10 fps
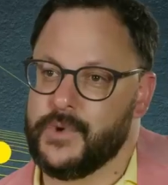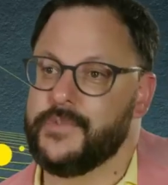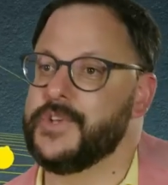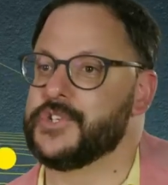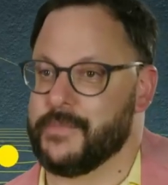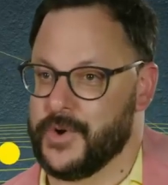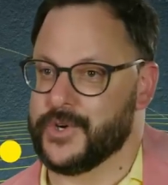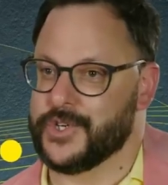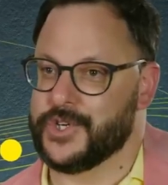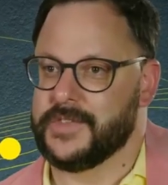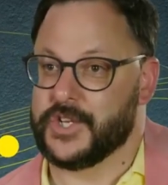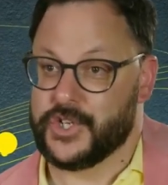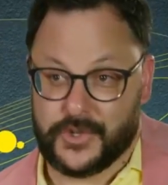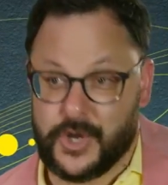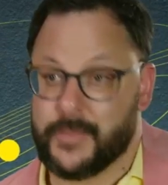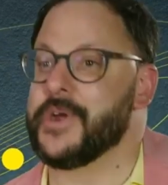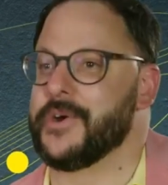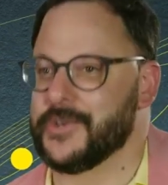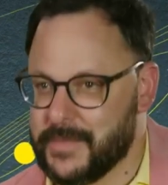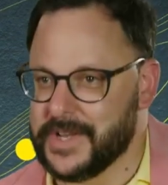movies emerge that show
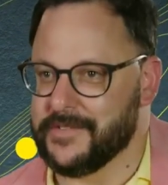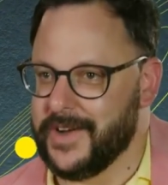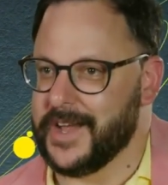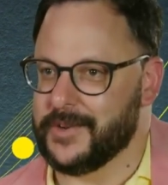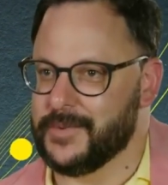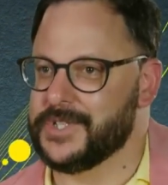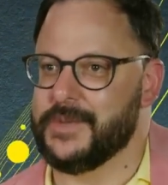superheroes being divided. We